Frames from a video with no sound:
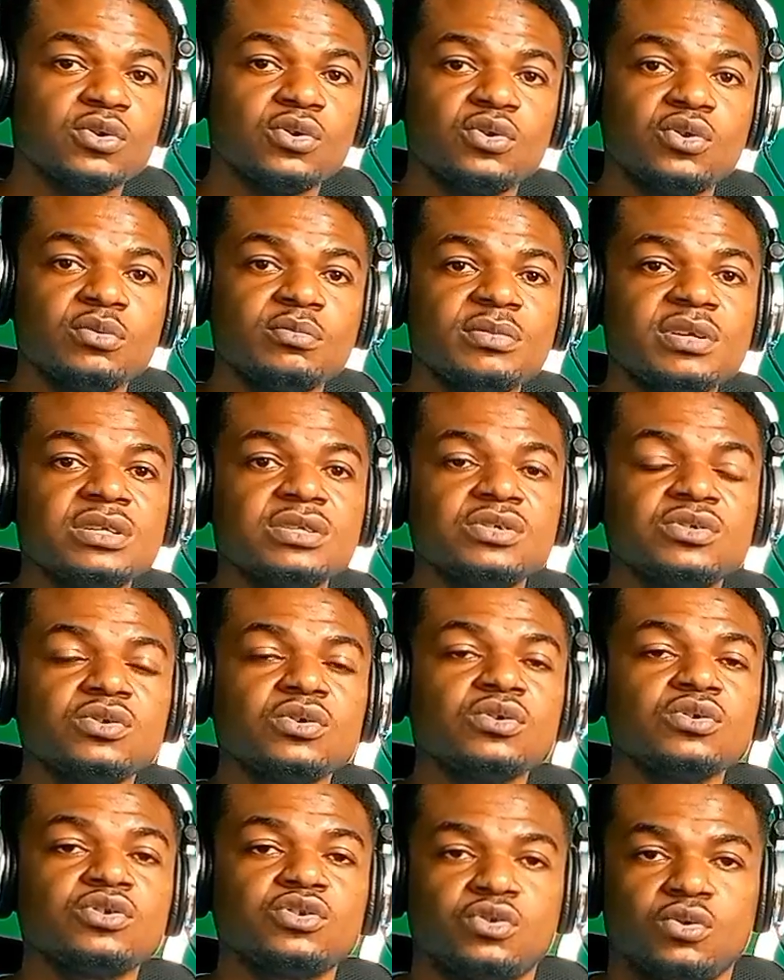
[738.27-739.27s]
do mi
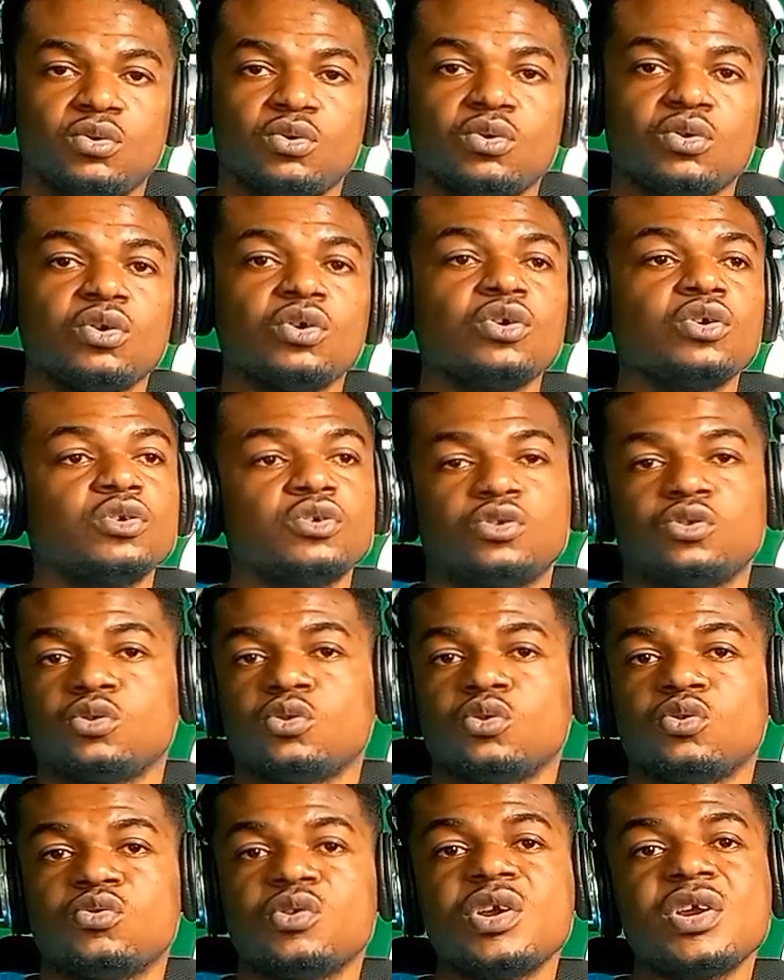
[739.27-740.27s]
so
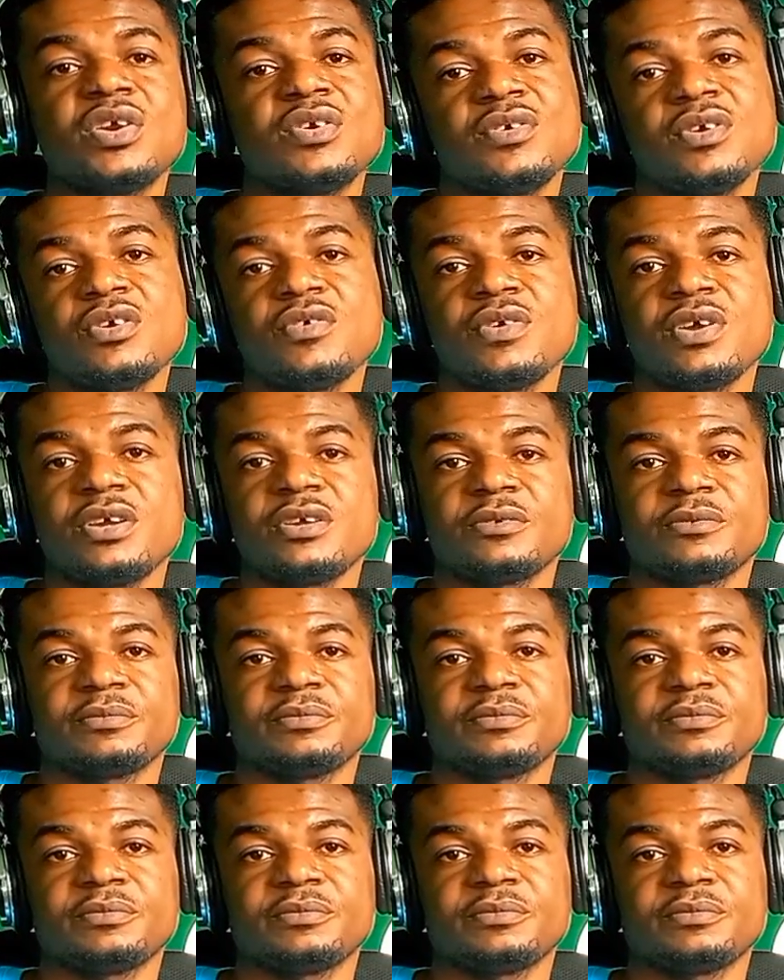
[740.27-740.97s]
re.